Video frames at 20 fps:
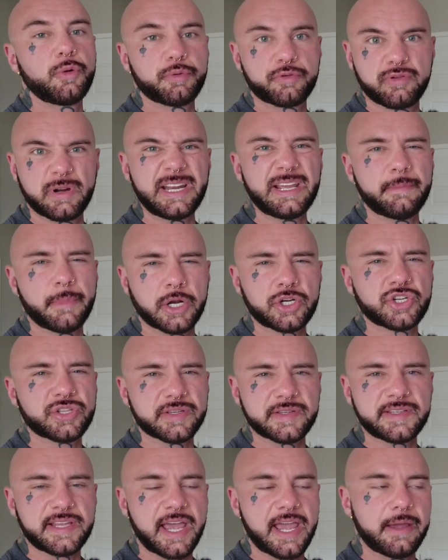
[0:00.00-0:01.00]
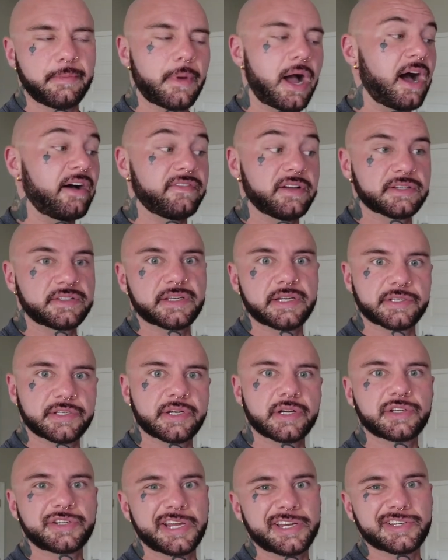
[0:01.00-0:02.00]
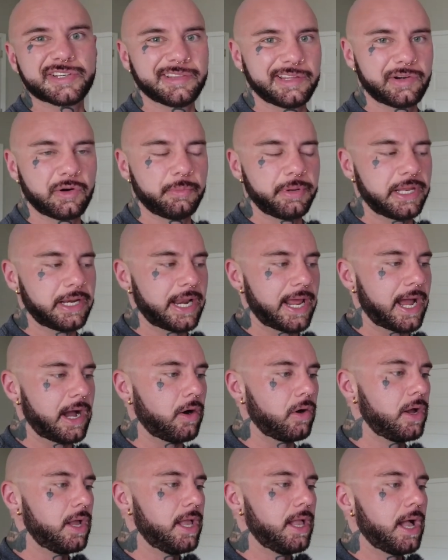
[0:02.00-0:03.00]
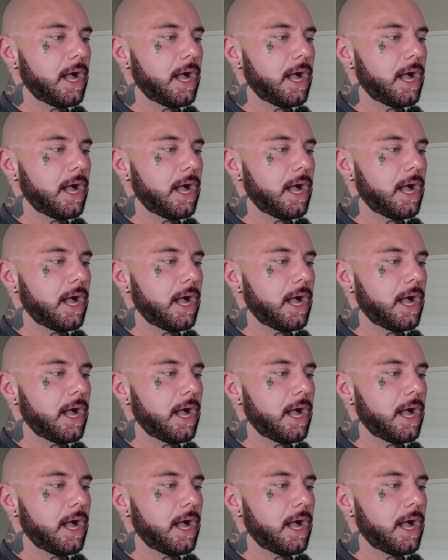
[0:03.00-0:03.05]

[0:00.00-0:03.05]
pretty much the same. Obviously, it's going to change a little bit now,